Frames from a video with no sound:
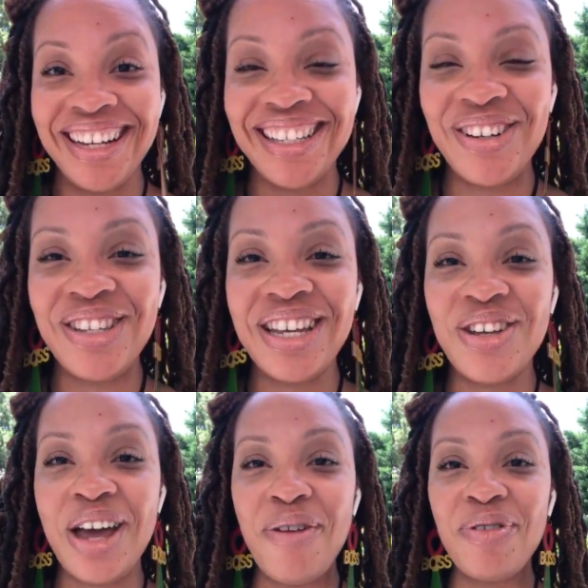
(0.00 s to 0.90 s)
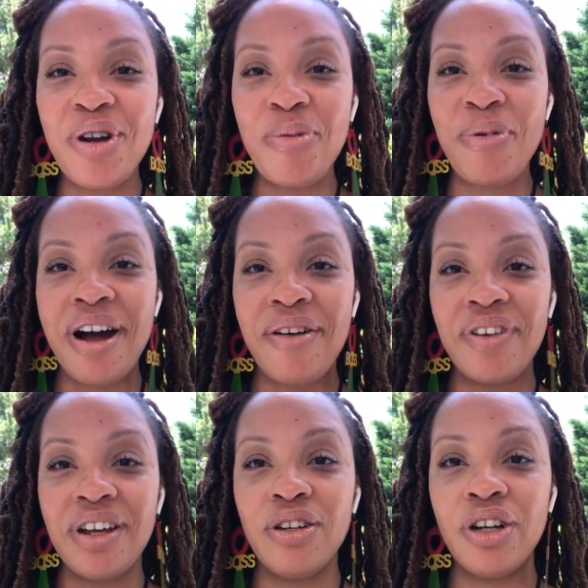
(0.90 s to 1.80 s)
so you said you have a
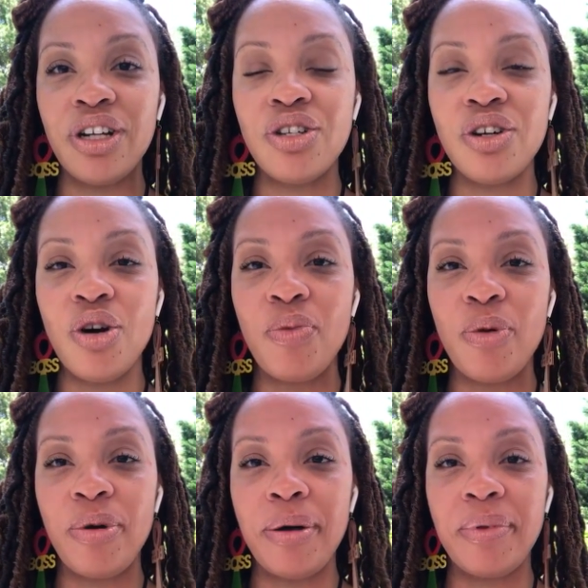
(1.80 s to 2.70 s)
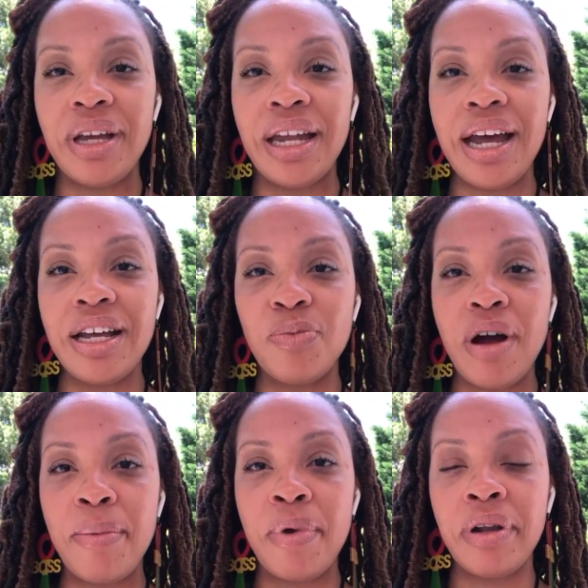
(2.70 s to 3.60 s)
nonprofit, you're looking to go more public. It has
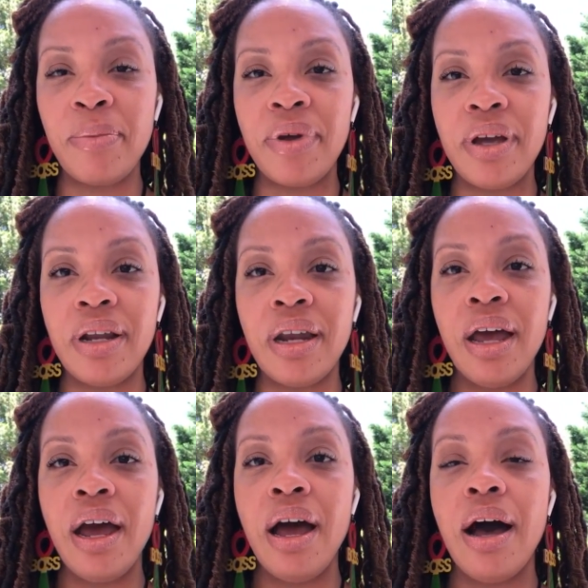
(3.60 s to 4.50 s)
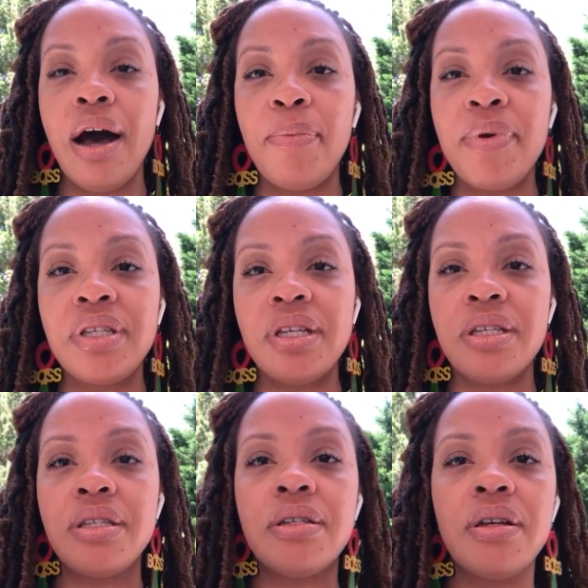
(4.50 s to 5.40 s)
primarily been a business
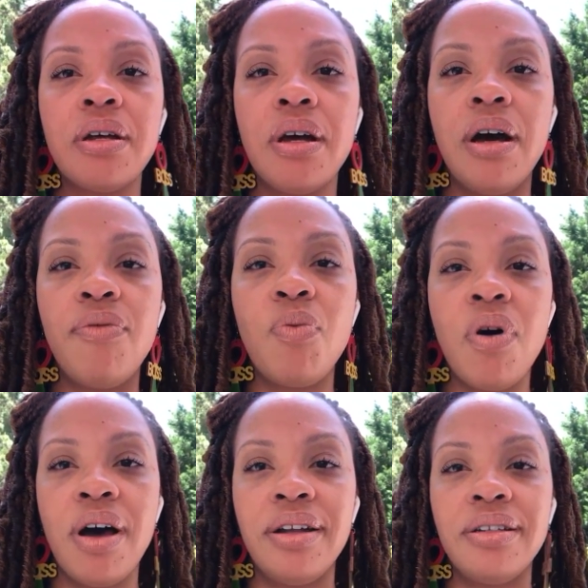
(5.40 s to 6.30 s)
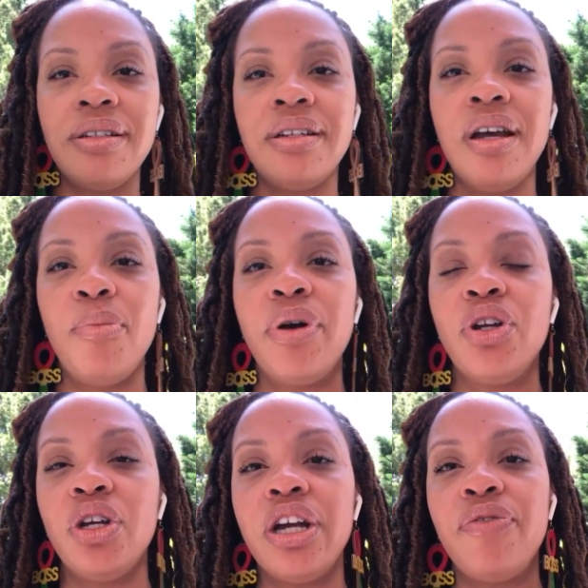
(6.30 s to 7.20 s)
of one, but you're
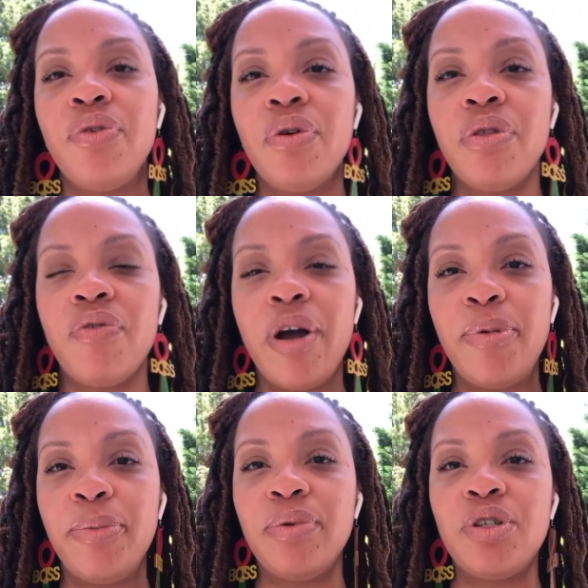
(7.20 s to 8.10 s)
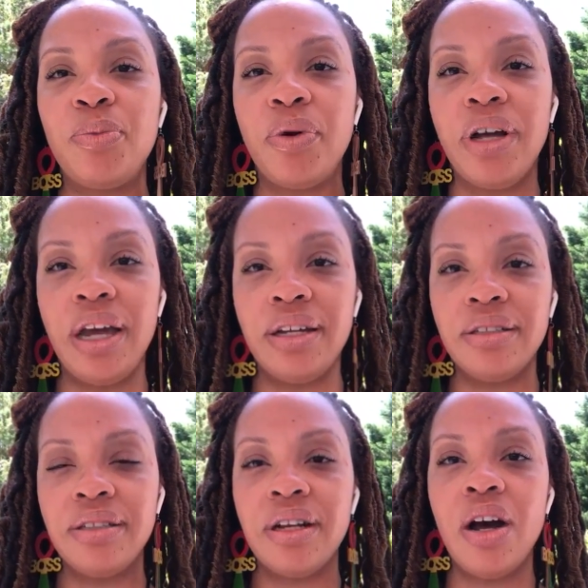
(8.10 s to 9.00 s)
looking for the right people to bring in.
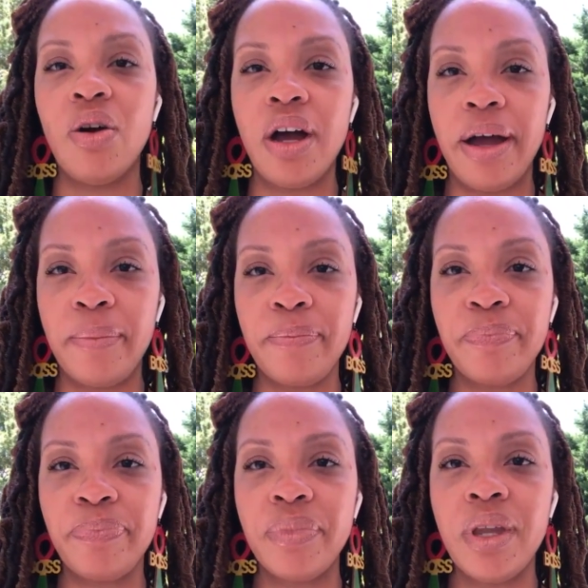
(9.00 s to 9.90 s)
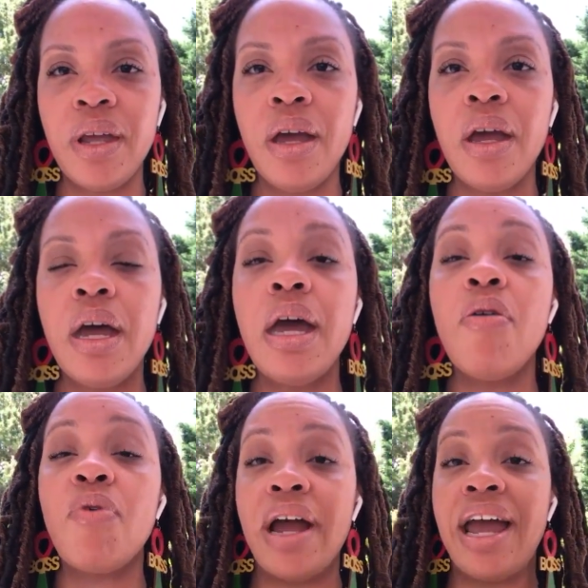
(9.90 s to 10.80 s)
Okay.
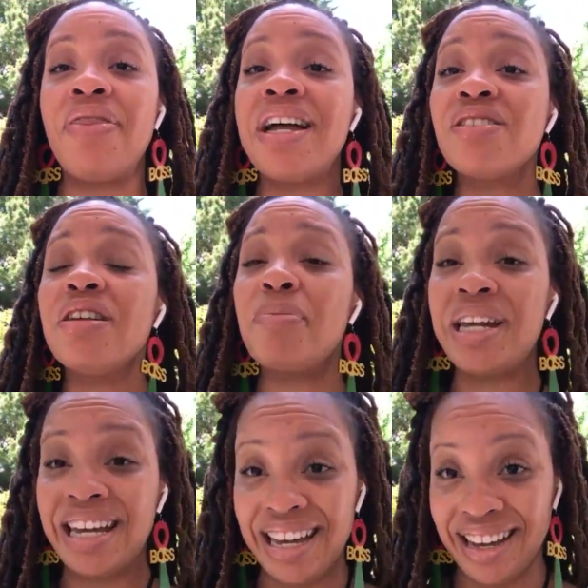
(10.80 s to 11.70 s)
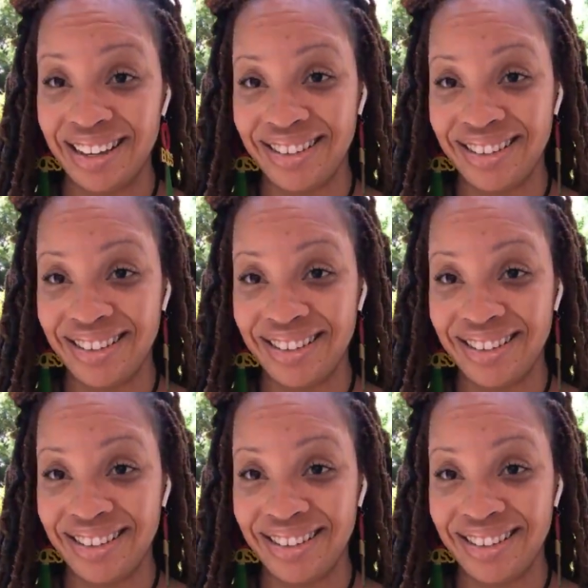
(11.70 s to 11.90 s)
Right. And that's going to be key.